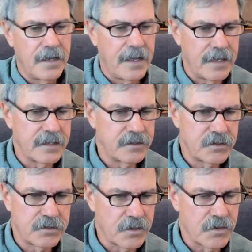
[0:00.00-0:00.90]
And
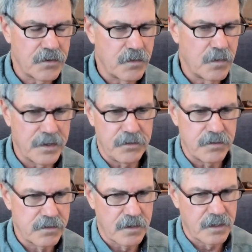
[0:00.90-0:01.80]
so, whether
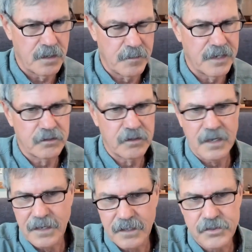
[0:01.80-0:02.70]
you're talking about
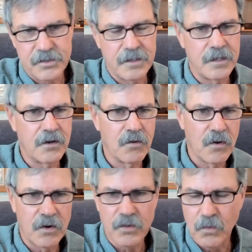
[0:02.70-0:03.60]
collagen or
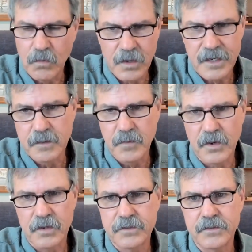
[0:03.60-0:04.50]
all the working
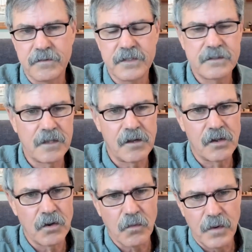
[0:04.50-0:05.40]
parts of a
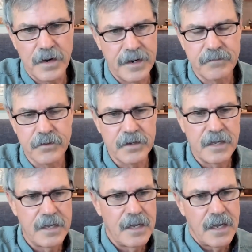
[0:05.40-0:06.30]
cell or whatever,
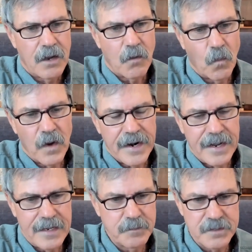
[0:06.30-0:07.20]
what
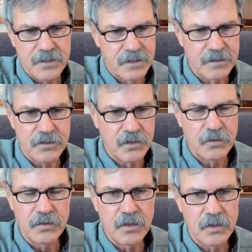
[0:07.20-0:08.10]
happens is, is
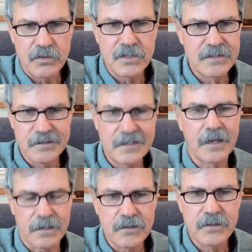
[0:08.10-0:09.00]
glucose
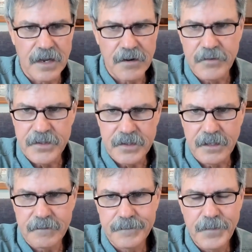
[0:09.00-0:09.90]
sticks to everything.